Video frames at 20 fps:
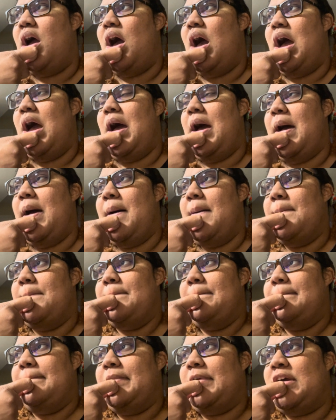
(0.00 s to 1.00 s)

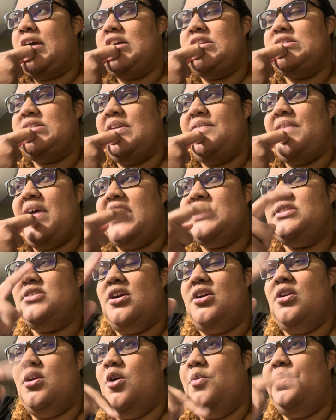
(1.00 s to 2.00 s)
Because if I
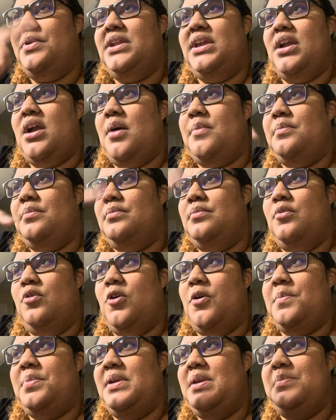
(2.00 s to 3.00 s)
start opening up
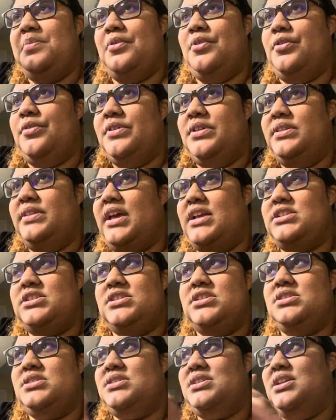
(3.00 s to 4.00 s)
more people, then that's
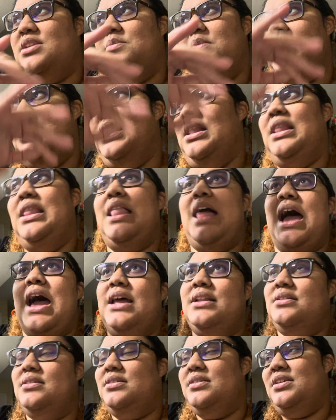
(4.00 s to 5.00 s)
just gonna be a
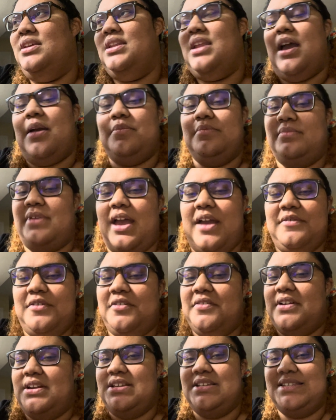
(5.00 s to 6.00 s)
lot, and I've
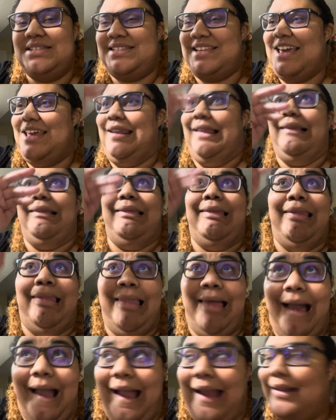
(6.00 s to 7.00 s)
already said a
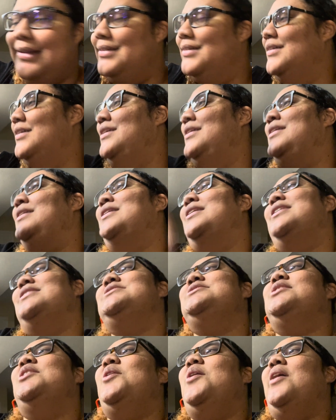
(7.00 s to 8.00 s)
lot,
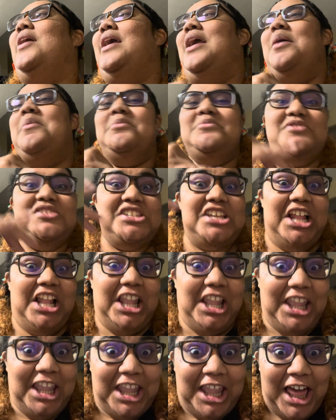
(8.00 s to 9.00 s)
because you know how I am, just a
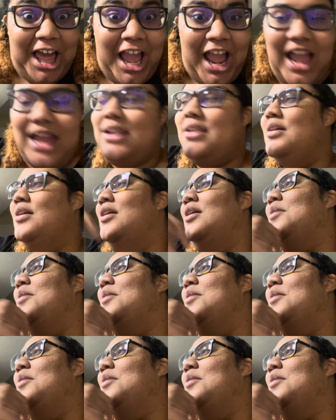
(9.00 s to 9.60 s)
lot.